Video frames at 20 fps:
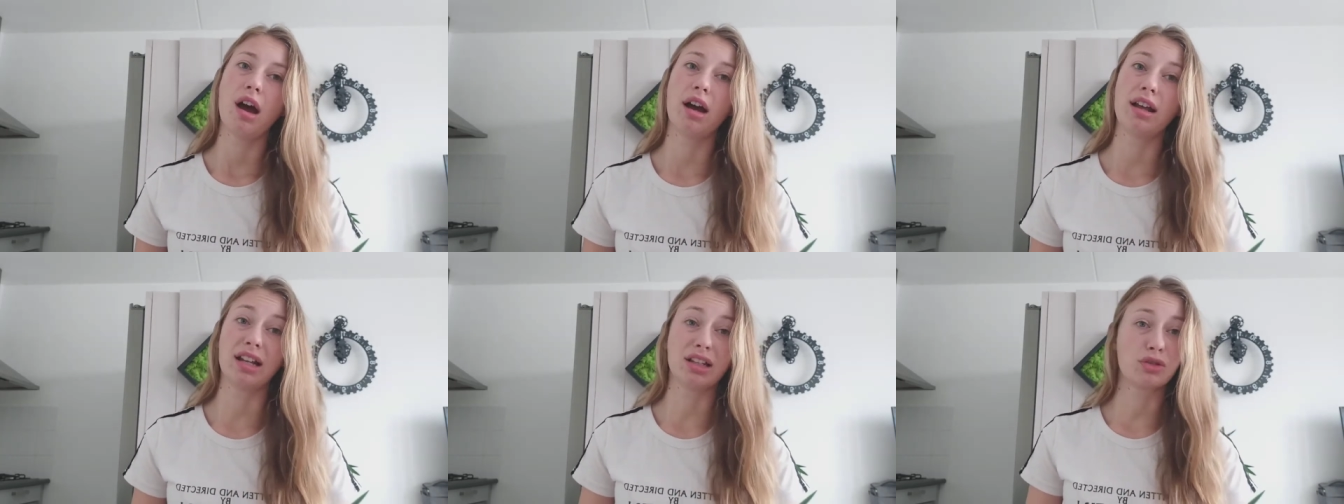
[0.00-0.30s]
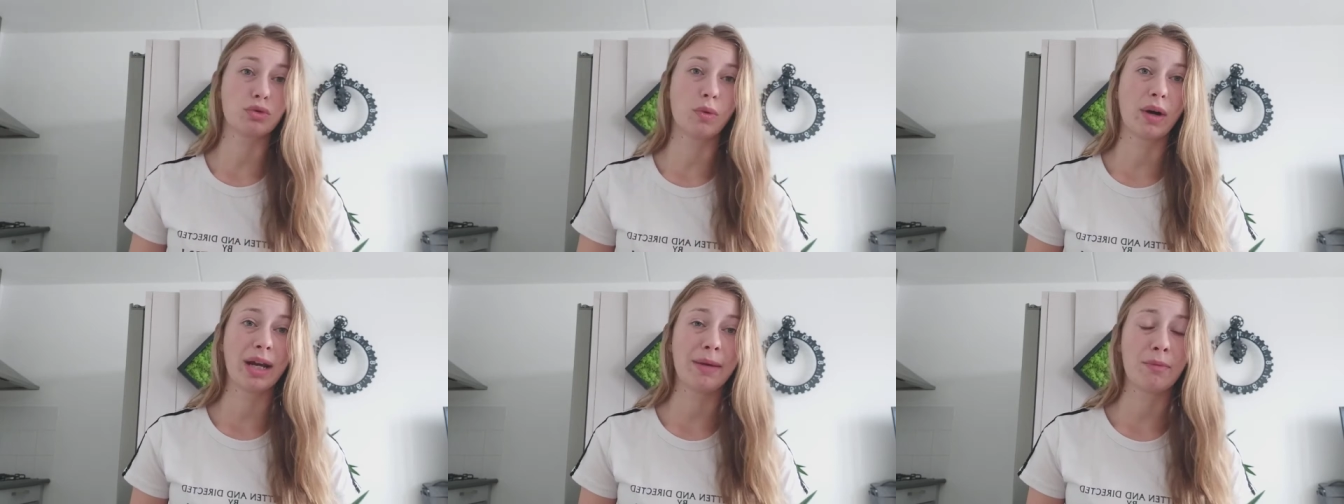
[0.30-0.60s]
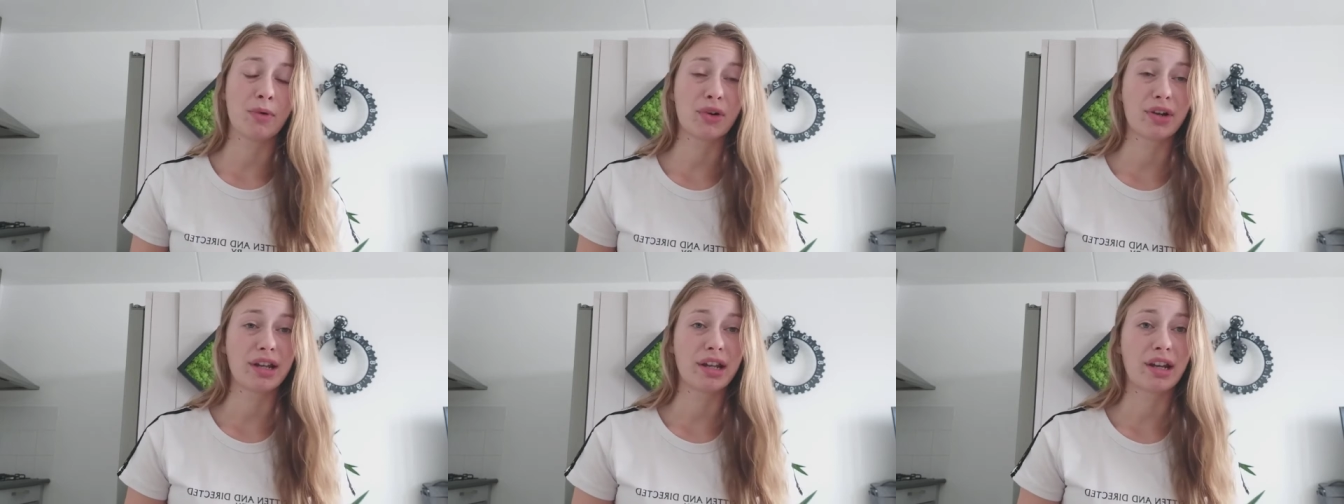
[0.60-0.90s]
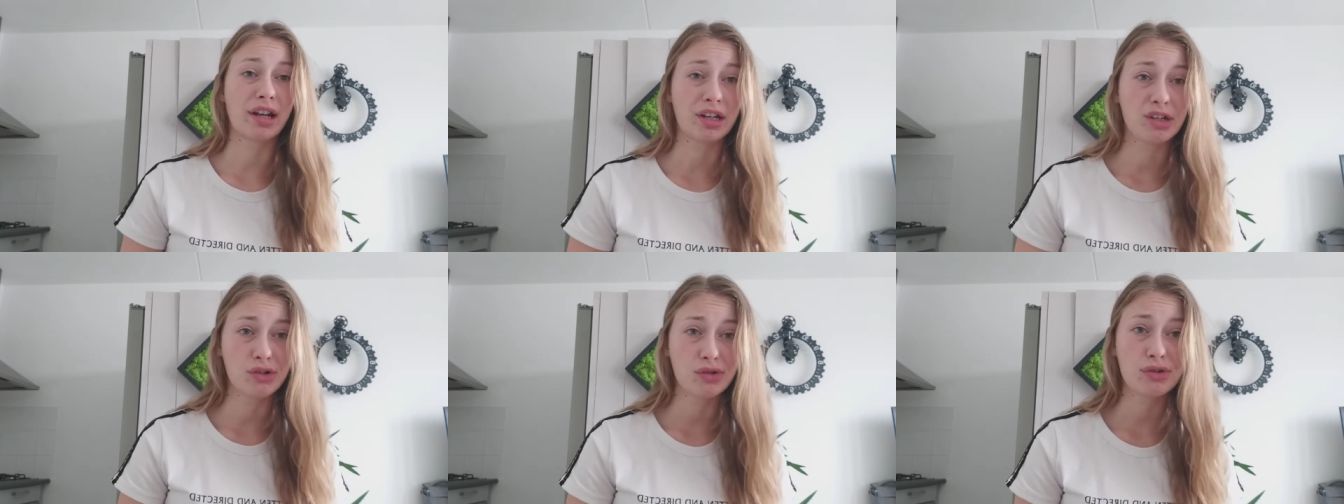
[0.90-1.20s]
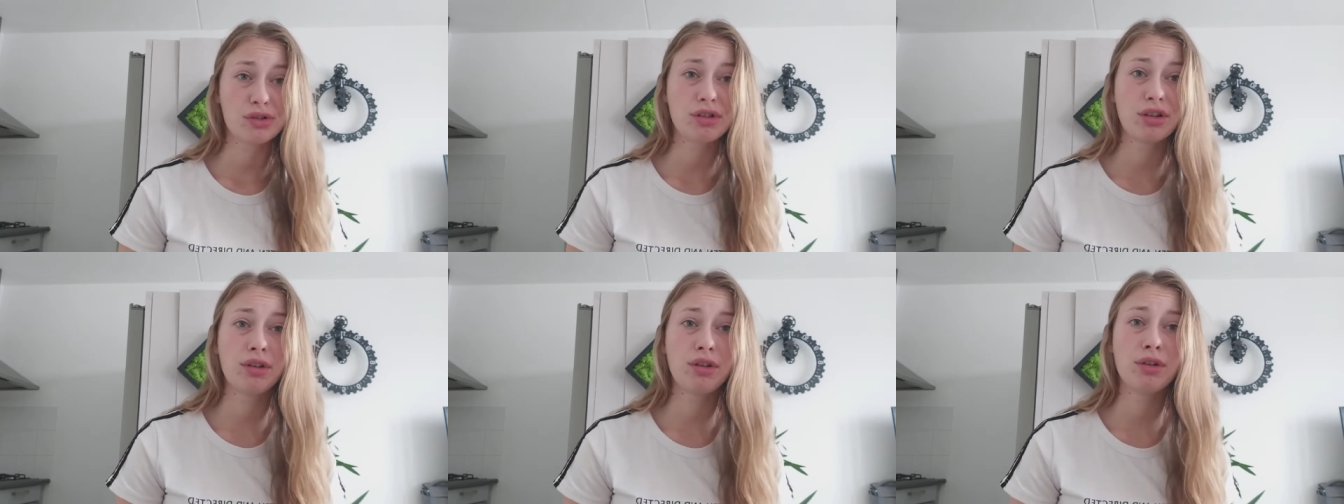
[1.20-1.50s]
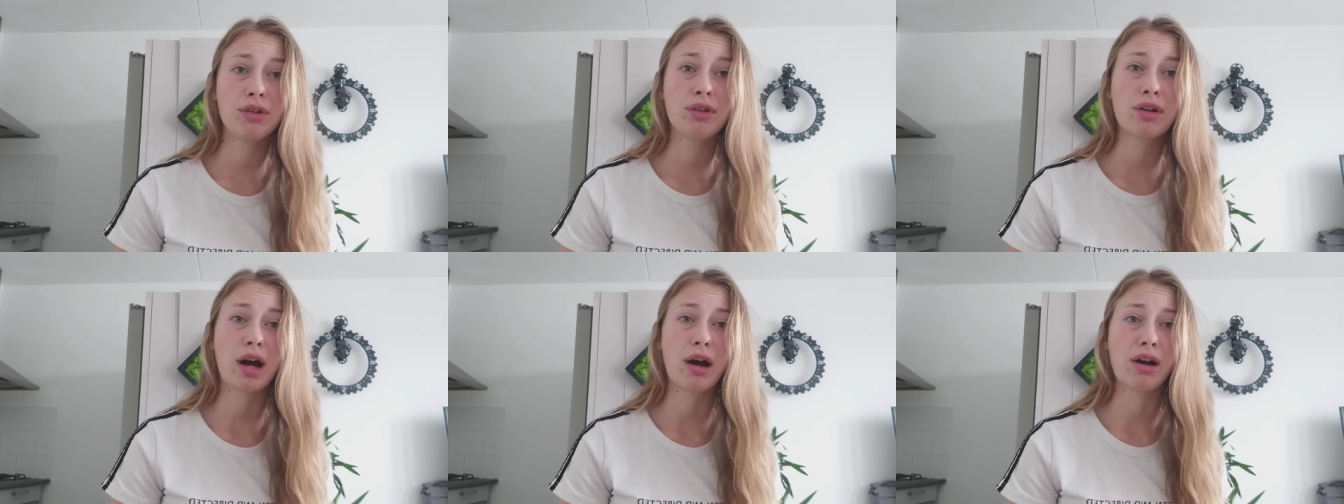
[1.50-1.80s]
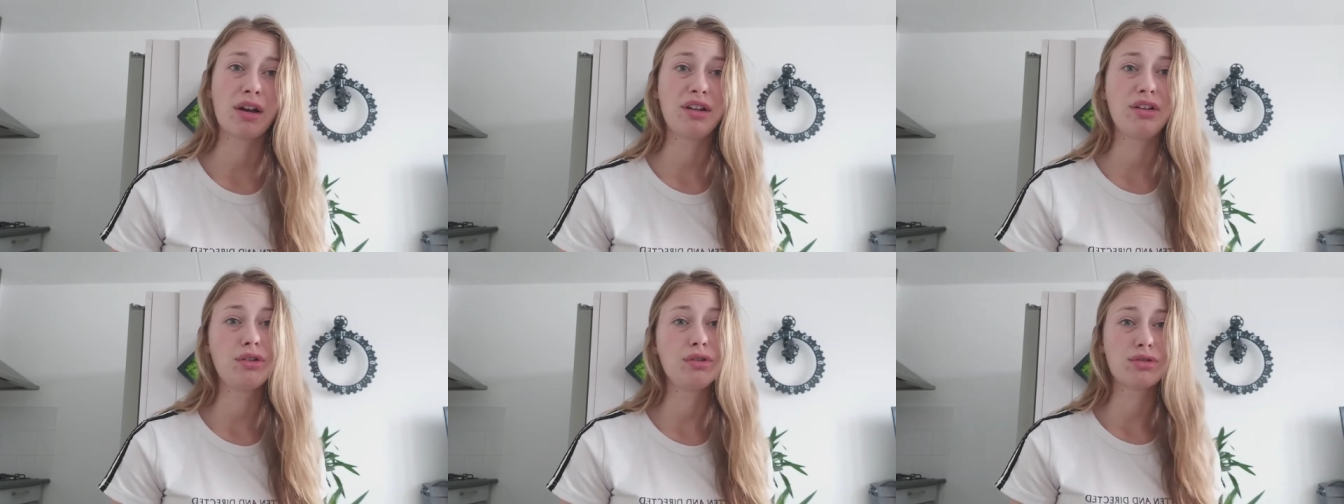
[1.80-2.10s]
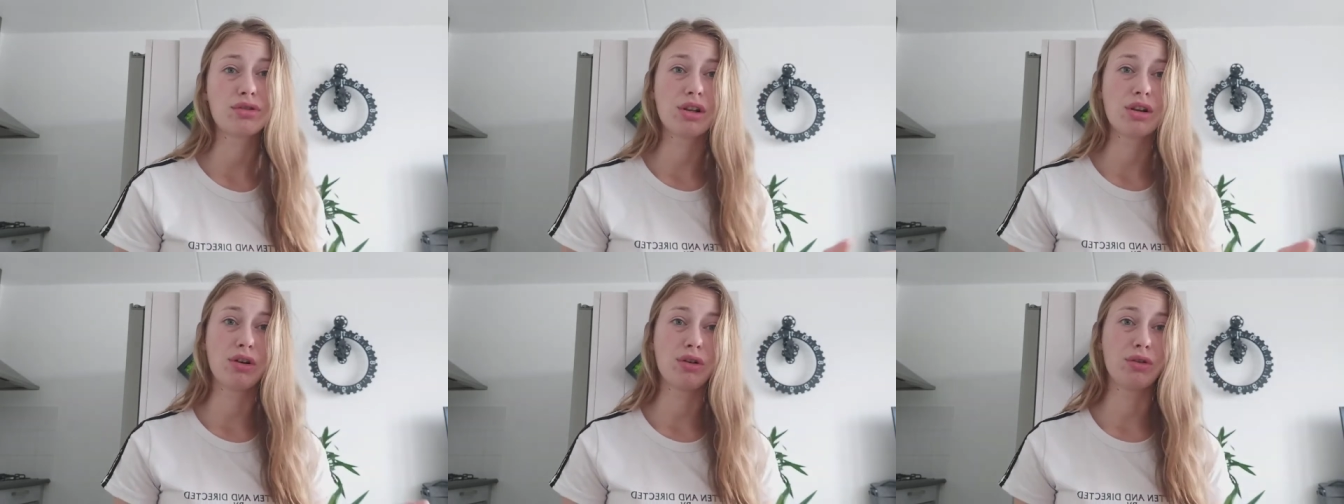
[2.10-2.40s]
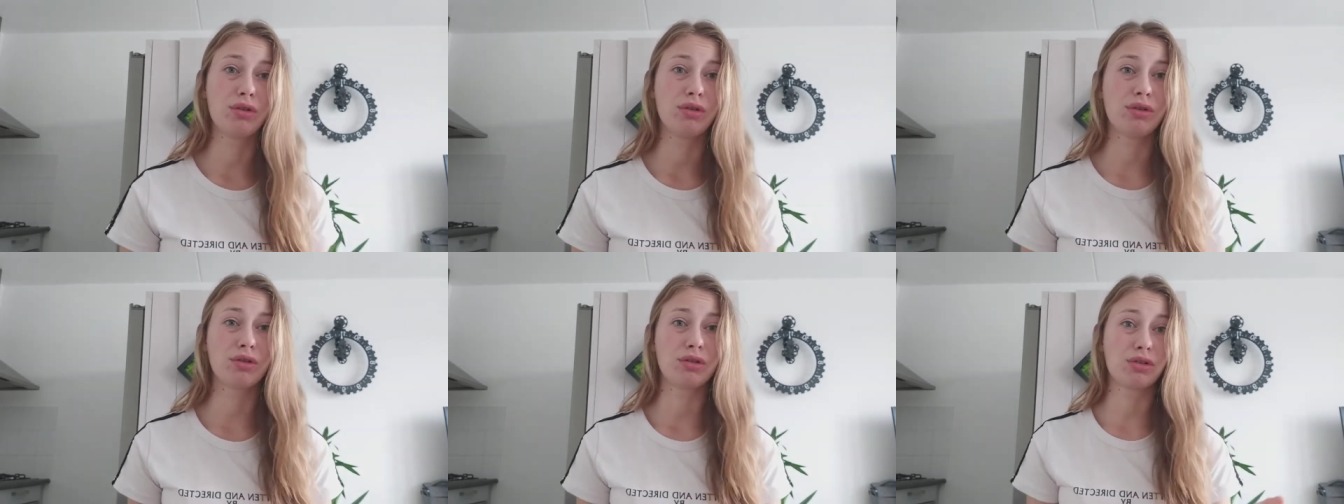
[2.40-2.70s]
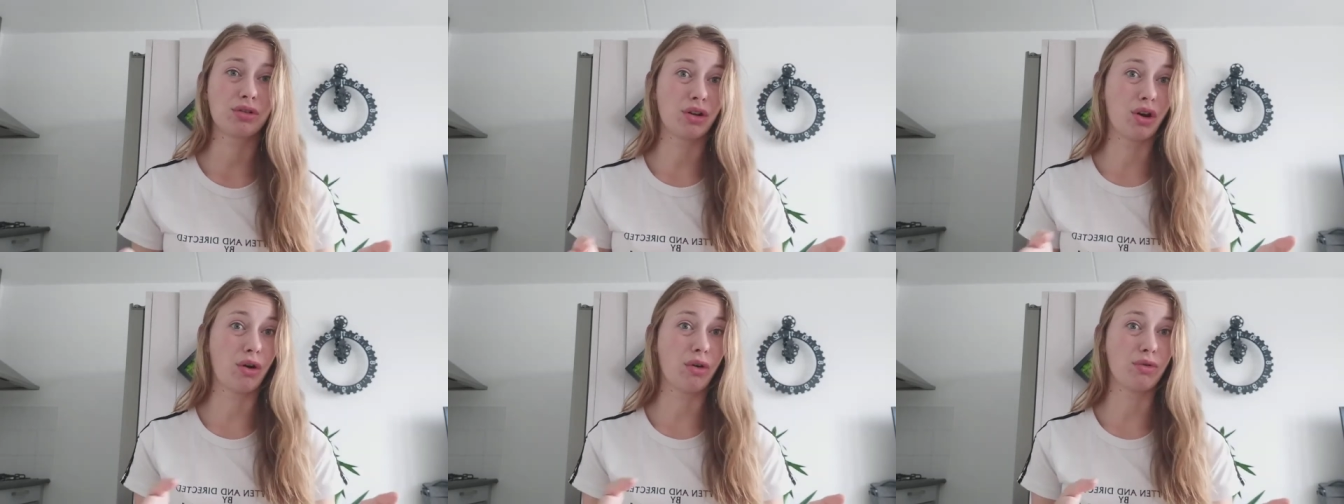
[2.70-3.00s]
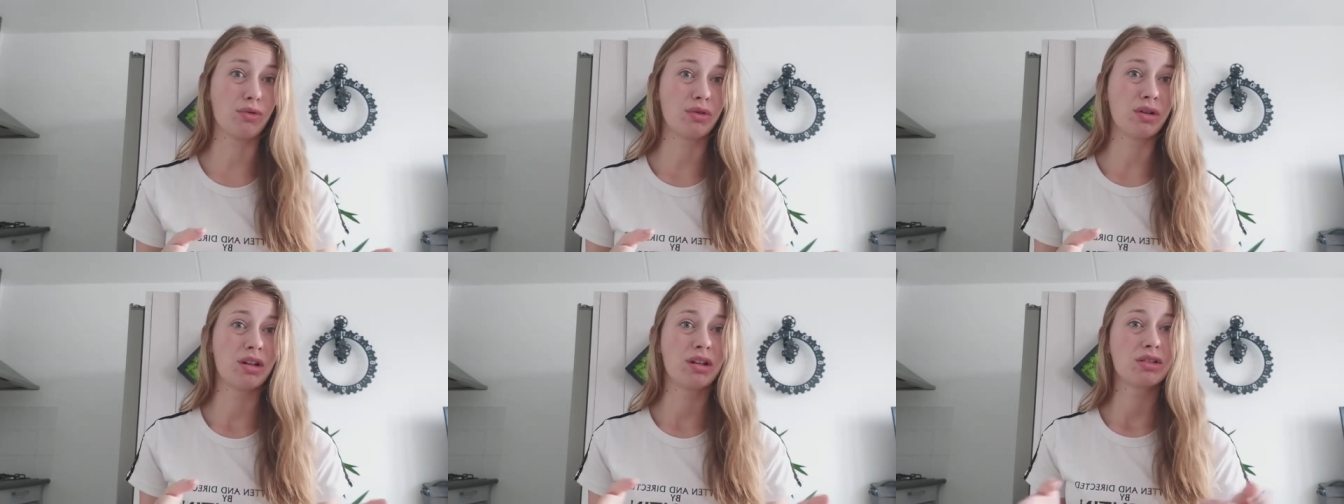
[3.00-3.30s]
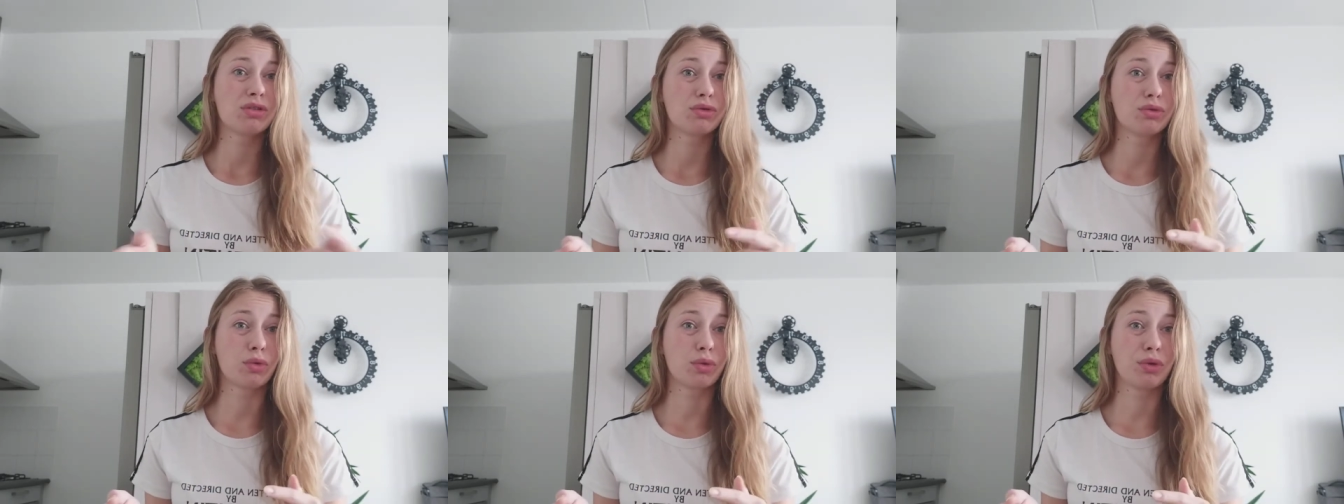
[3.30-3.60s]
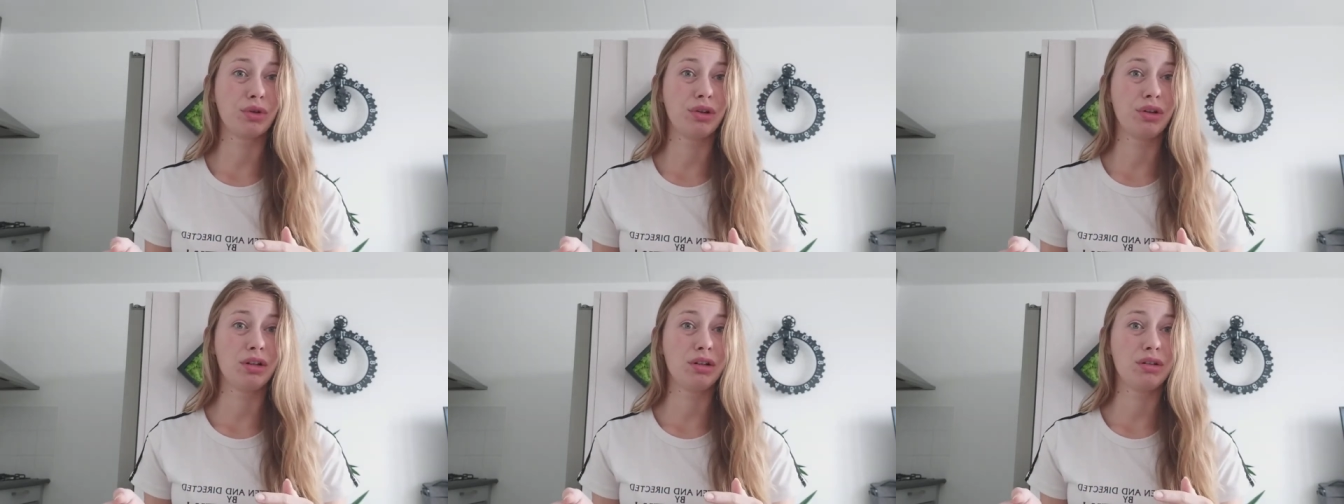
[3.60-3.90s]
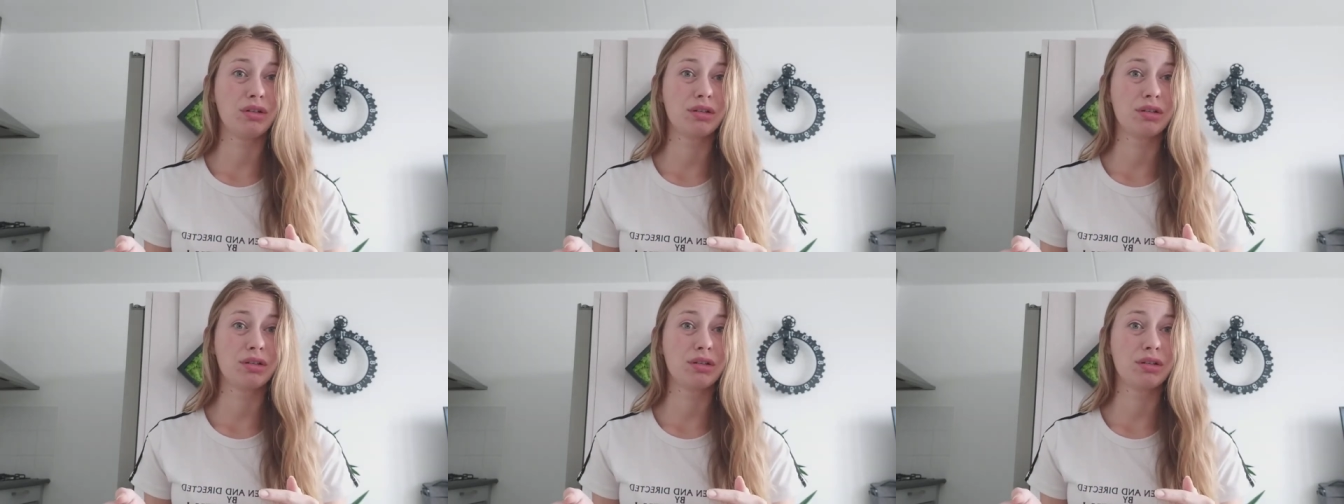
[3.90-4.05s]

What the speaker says: That's way more than I used to do. I used to go 2